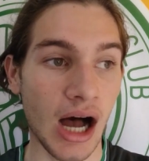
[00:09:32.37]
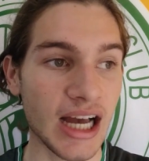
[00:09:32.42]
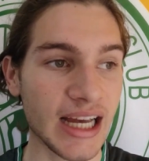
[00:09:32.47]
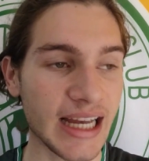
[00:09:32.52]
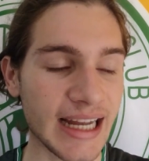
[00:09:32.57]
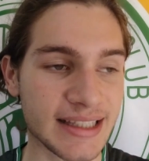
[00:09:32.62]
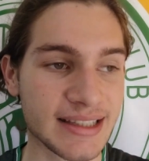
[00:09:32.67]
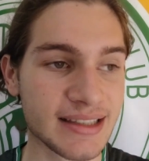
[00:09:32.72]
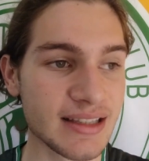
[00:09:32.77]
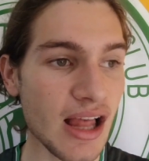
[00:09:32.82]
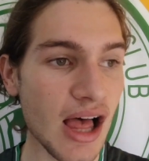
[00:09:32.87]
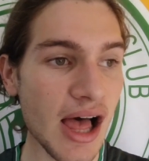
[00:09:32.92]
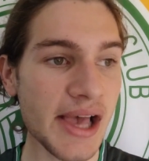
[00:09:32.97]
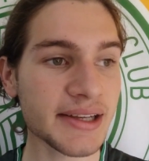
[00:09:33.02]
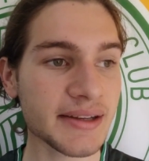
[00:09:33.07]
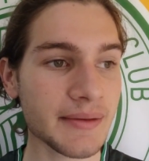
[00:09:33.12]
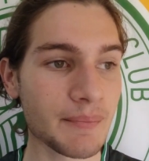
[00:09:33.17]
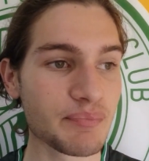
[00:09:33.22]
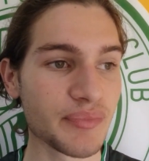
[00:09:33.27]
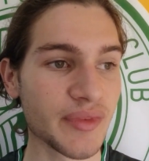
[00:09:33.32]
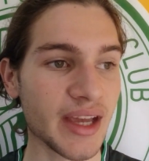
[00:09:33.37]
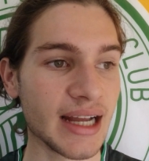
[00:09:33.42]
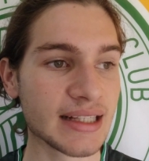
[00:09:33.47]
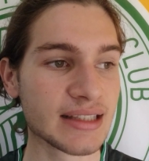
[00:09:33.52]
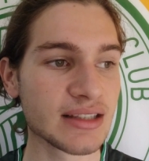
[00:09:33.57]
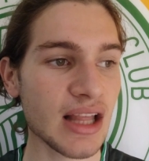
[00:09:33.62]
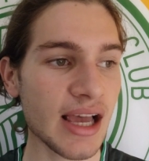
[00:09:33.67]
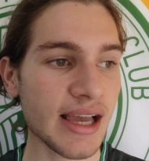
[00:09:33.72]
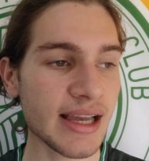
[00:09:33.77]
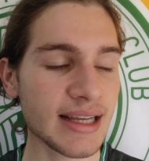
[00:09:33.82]
it's like a
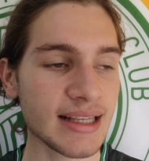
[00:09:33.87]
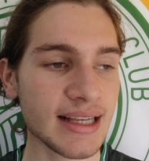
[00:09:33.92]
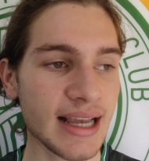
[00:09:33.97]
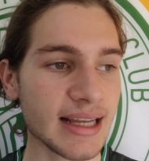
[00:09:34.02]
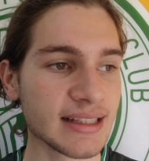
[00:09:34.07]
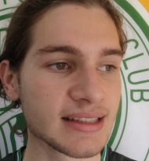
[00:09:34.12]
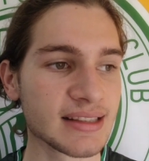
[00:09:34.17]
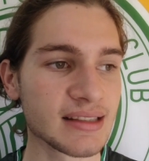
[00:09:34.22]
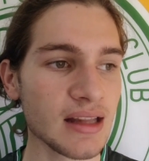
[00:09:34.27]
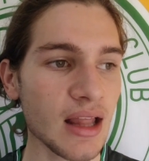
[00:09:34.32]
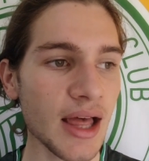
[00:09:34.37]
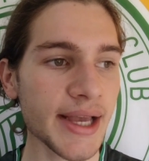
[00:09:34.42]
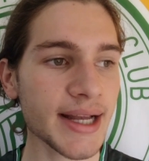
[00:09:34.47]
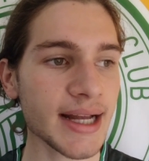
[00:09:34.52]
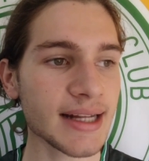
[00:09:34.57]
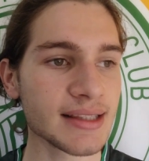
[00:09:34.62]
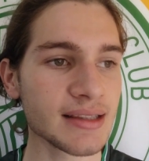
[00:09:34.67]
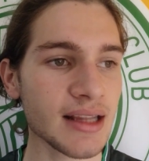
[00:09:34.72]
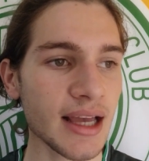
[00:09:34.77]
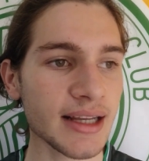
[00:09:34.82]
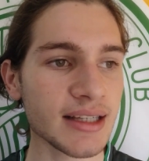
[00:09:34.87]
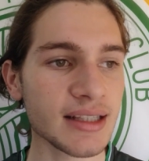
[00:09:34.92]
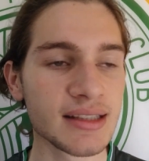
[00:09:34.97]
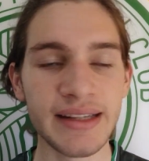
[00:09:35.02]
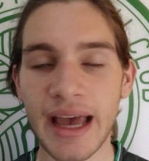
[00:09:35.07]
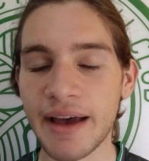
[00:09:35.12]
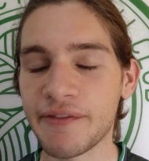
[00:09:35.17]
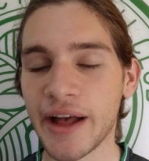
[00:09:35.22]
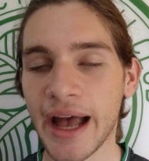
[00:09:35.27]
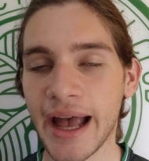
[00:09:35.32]

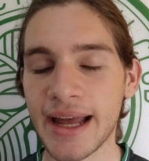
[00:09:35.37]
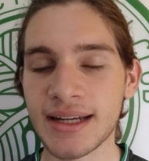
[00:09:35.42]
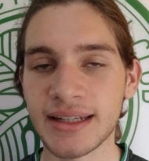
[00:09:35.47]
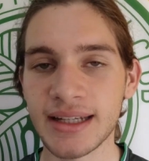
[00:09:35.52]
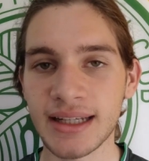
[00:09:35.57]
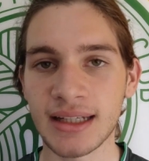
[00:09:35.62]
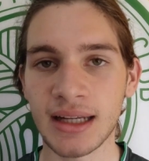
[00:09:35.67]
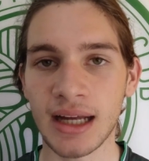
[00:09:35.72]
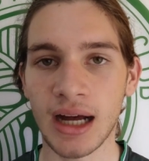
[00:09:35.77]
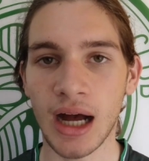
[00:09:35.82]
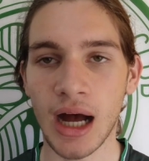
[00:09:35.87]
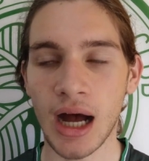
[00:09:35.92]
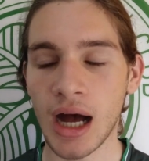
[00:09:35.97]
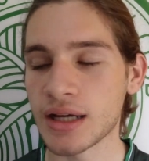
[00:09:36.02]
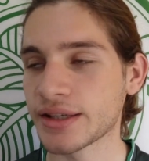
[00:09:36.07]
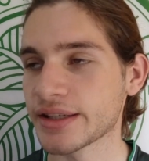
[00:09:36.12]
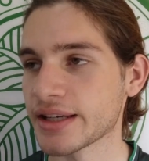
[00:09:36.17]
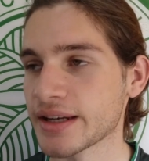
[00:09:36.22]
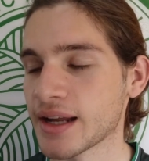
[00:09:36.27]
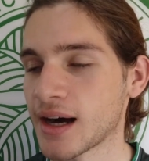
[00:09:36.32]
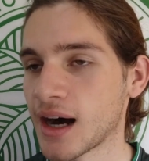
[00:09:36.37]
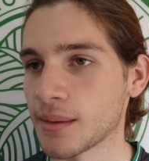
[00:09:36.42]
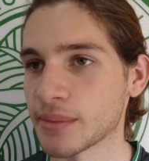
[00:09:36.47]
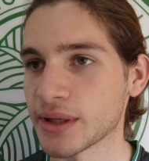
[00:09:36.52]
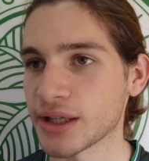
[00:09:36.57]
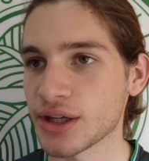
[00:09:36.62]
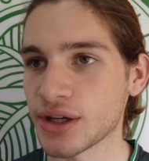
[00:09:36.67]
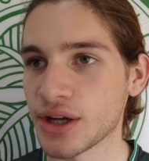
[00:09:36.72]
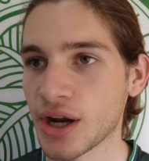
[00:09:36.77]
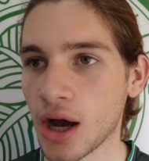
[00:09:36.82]
never-ending tsunami,
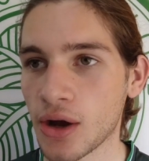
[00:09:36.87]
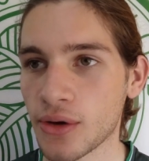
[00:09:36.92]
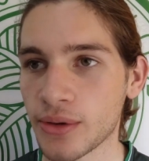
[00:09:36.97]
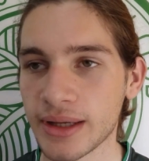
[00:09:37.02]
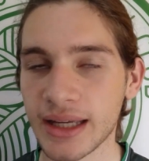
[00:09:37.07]
you know?